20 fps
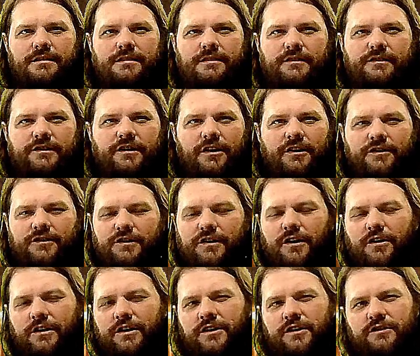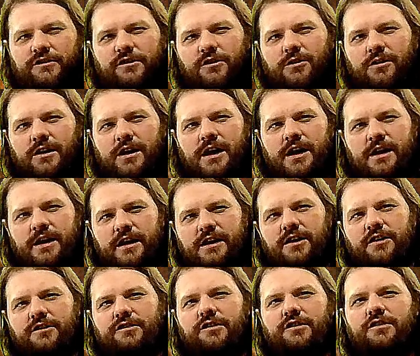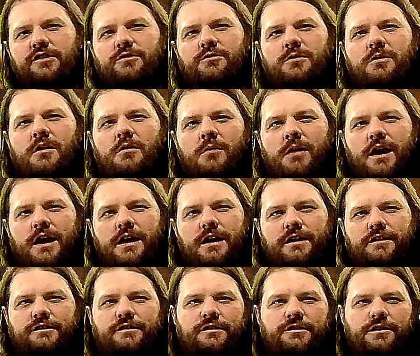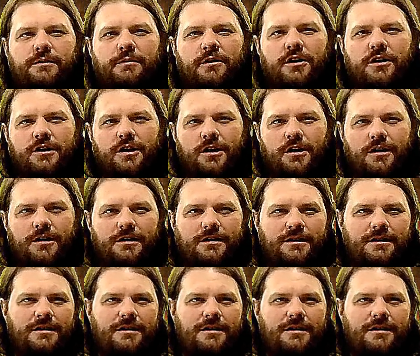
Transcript: starts telling the story, and it cuts away to the bunker